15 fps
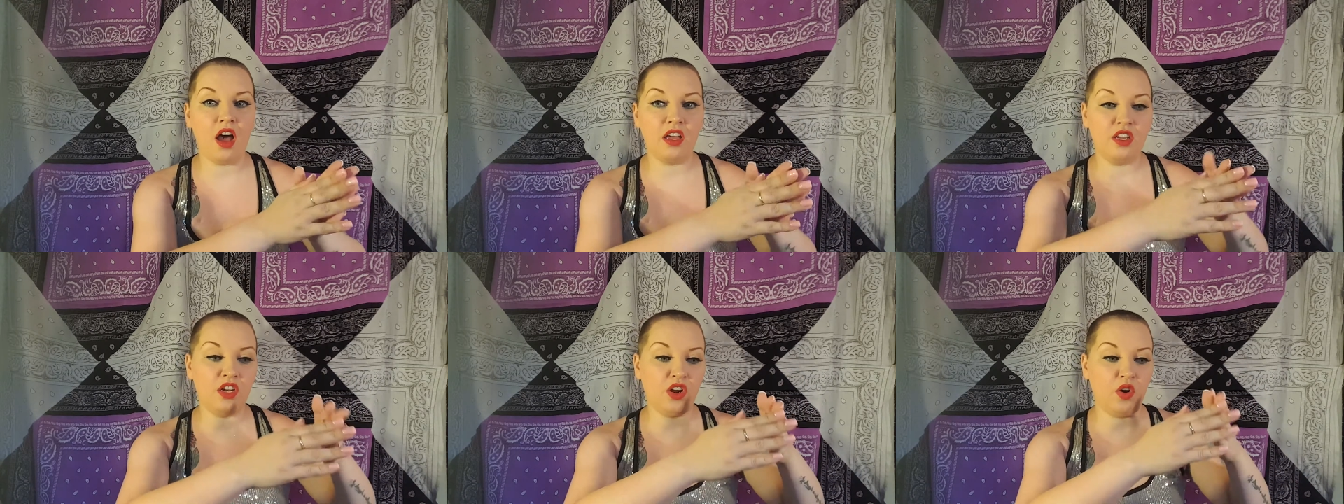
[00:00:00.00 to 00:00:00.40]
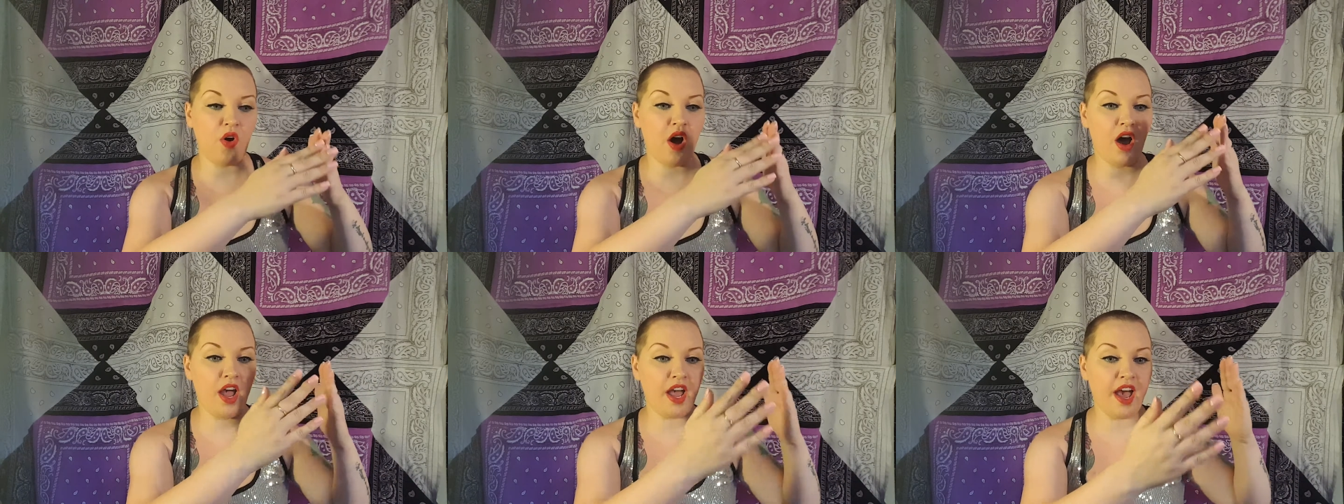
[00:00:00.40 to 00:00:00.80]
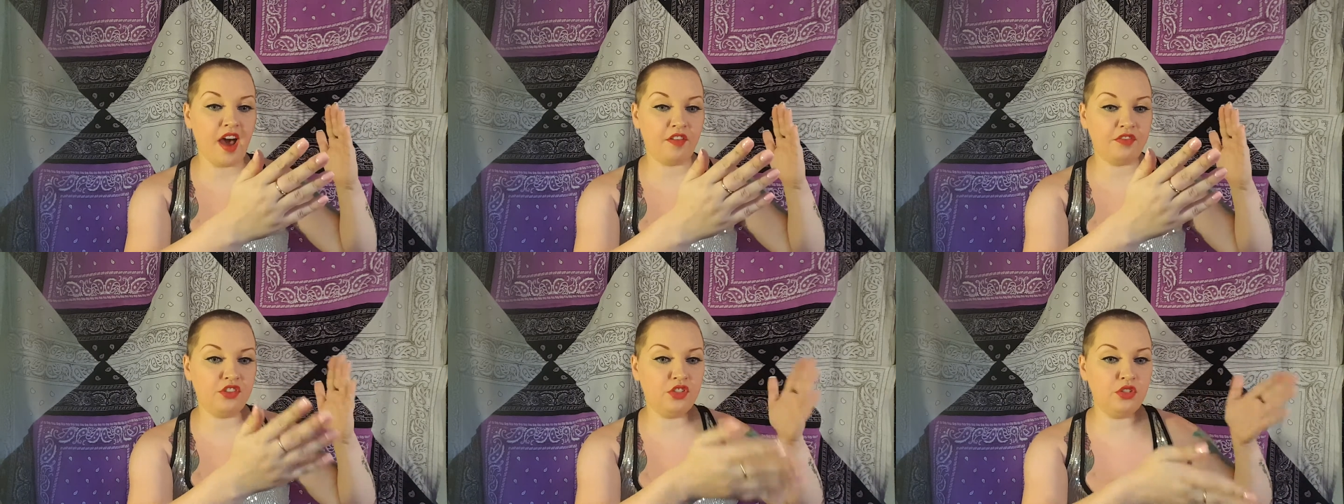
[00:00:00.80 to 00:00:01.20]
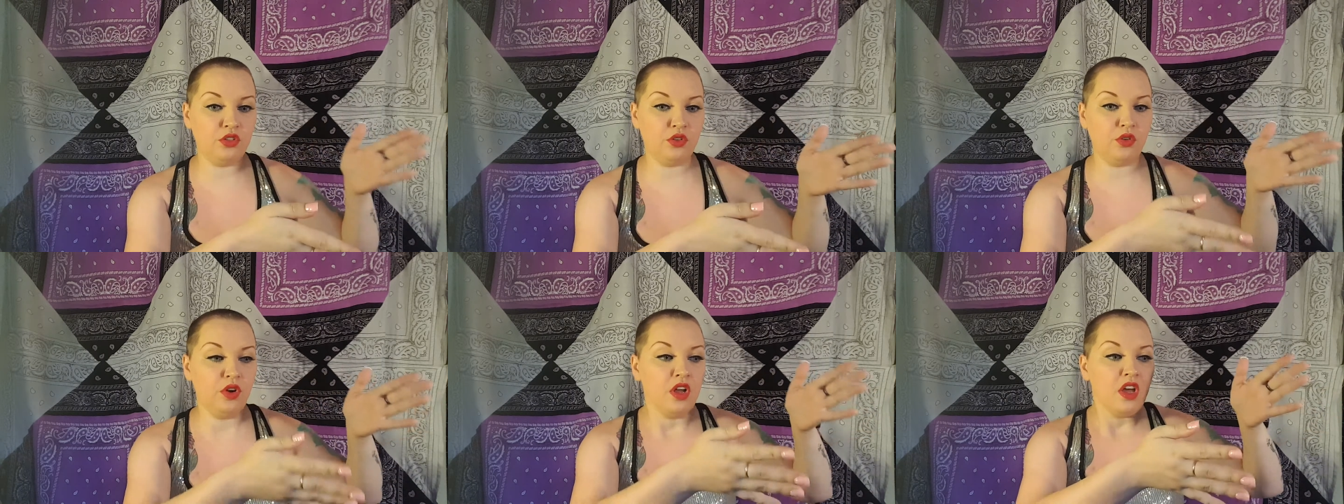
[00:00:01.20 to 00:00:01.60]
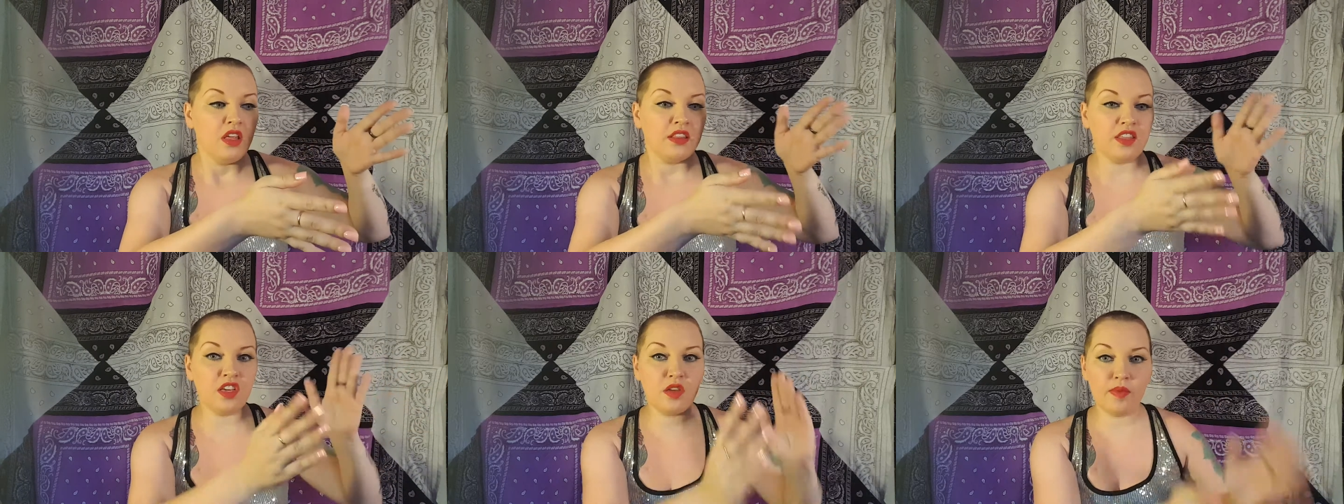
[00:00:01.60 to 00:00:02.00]
you know, I have to
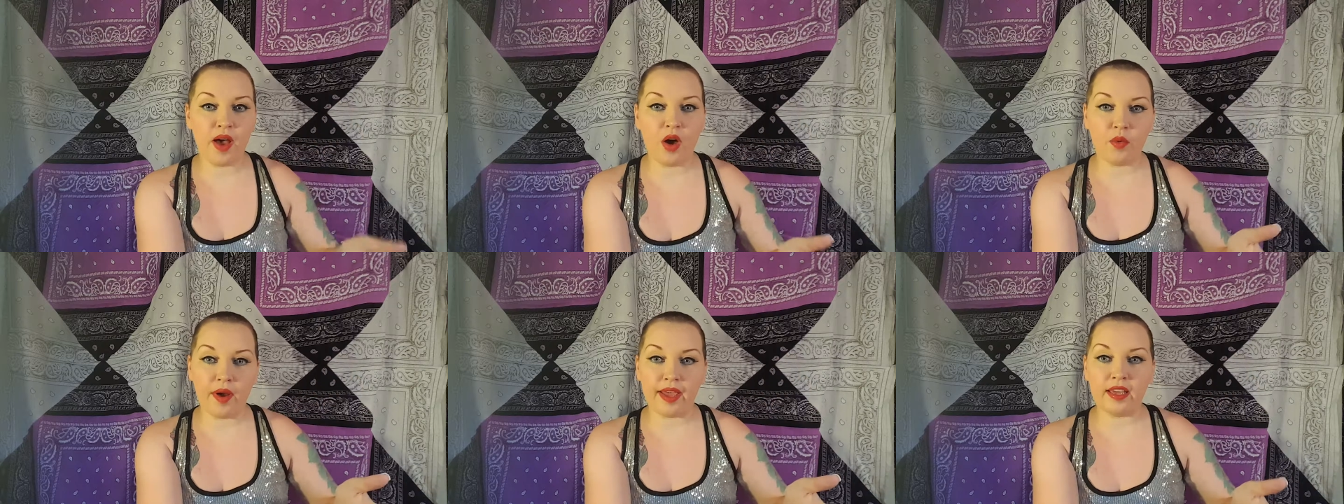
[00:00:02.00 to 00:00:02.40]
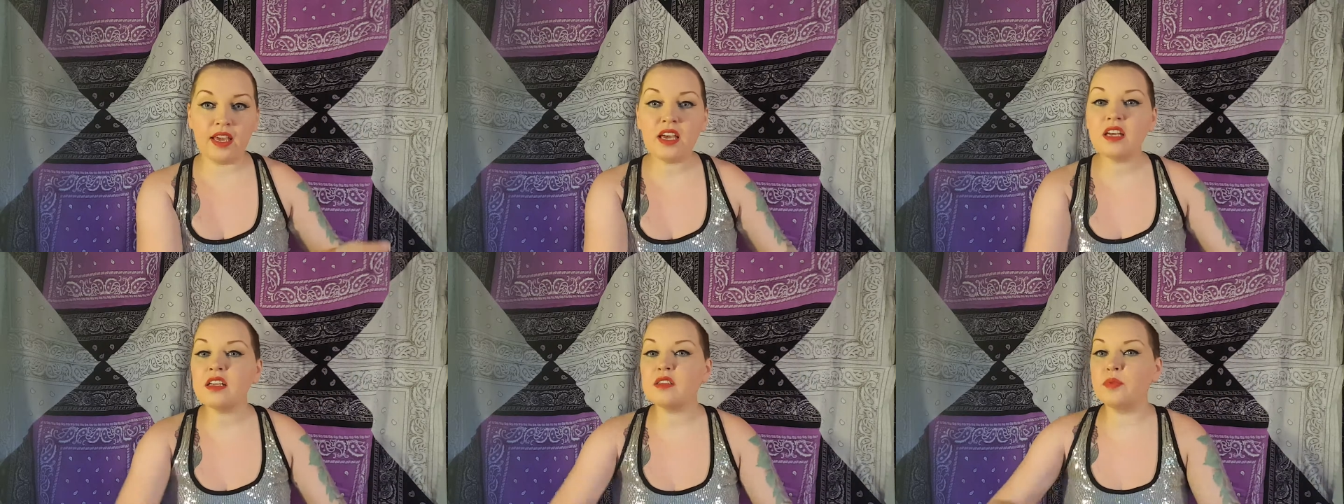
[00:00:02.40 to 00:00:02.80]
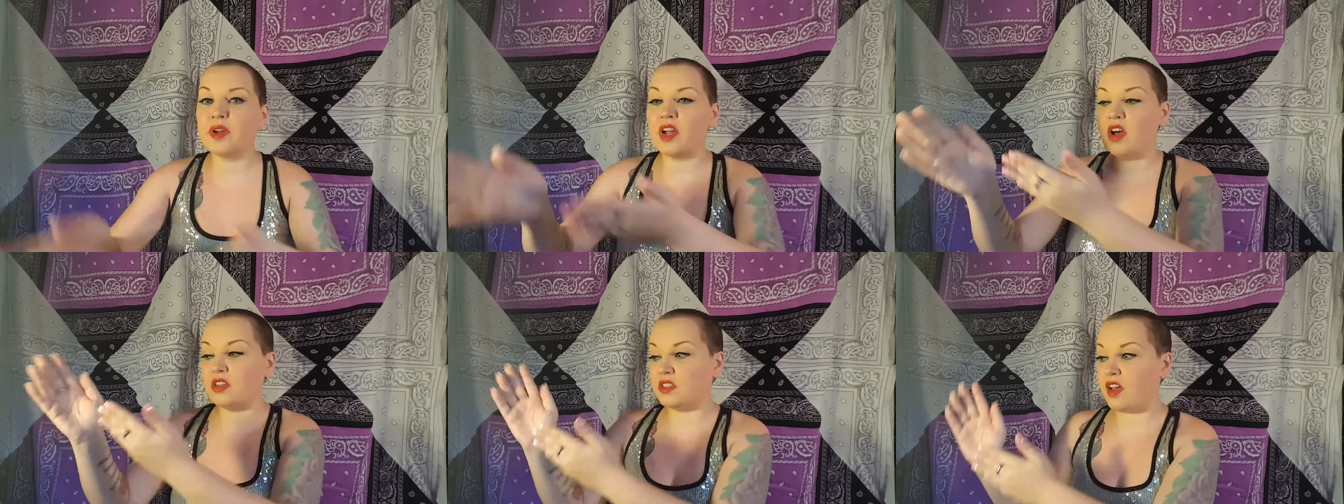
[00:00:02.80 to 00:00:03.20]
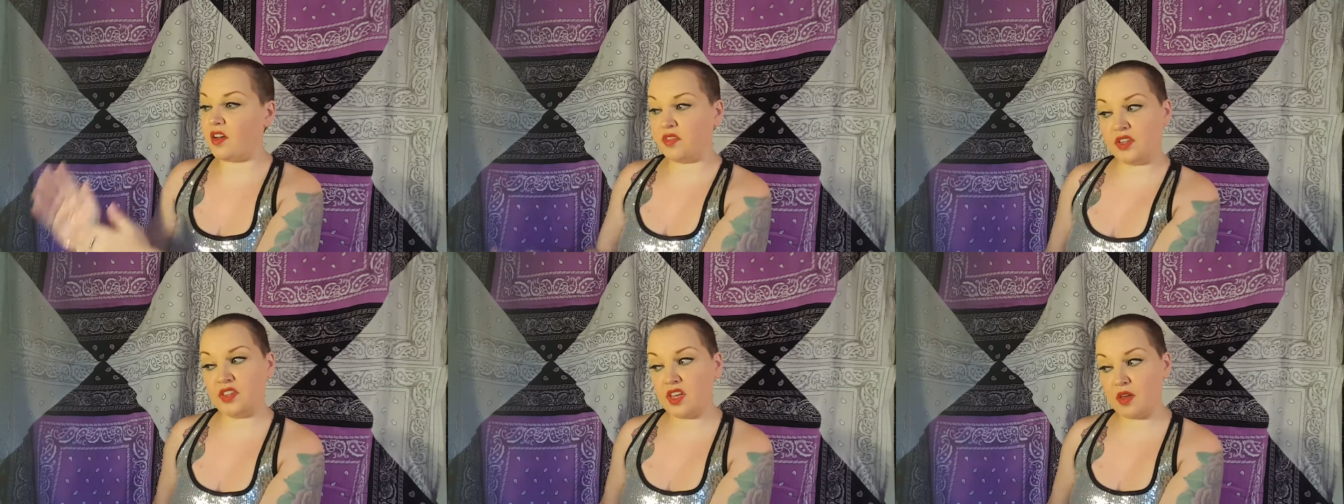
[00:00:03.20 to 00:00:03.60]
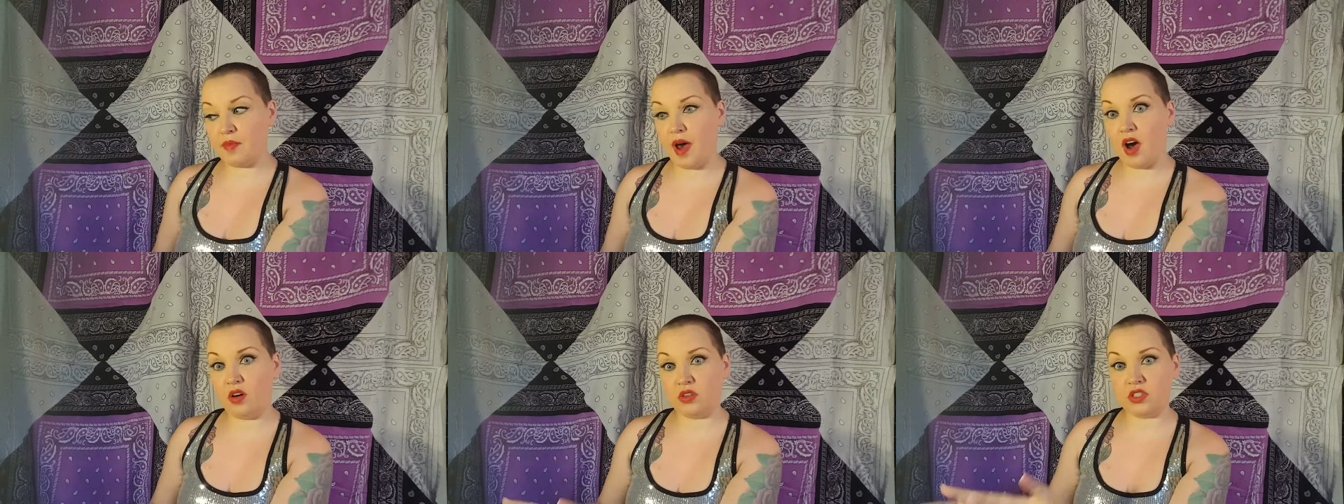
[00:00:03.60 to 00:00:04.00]
think about my kids, but I also have to think
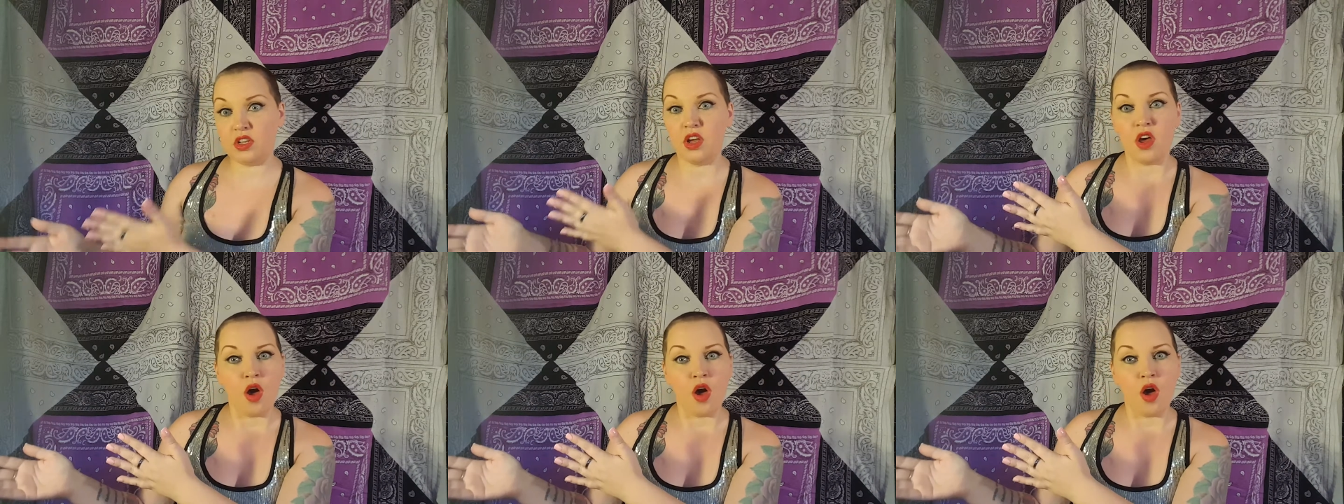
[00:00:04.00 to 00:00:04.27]
about